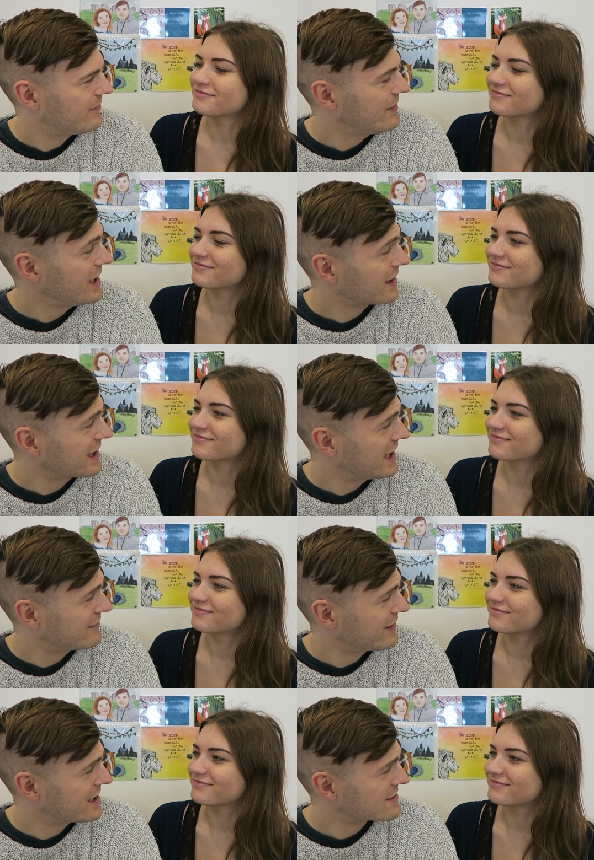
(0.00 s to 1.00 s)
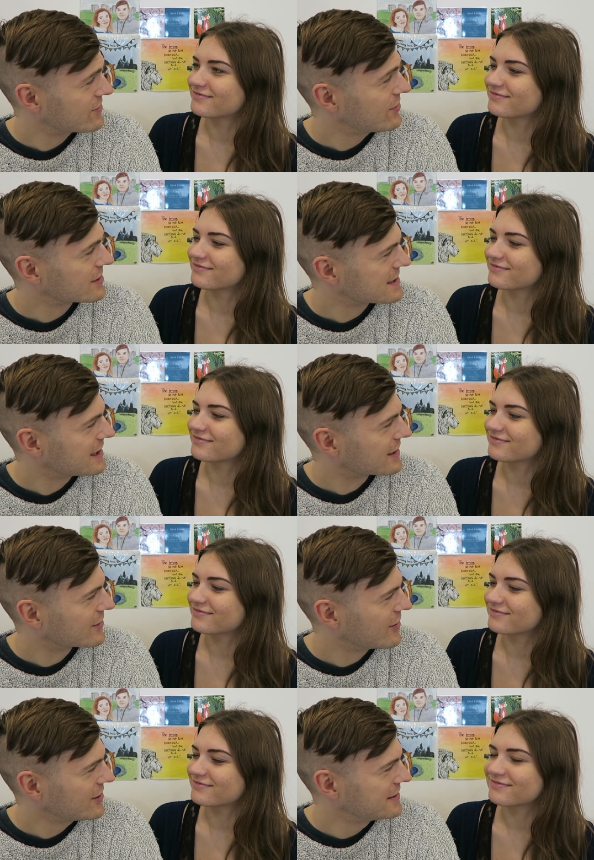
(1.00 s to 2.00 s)
Speaker 1: Mi a kedvenc
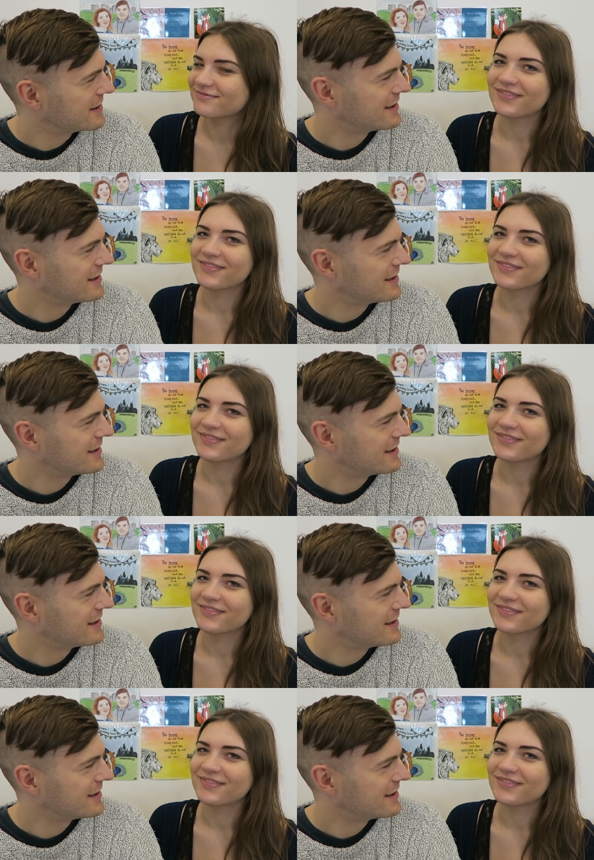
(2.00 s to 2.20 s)
országod?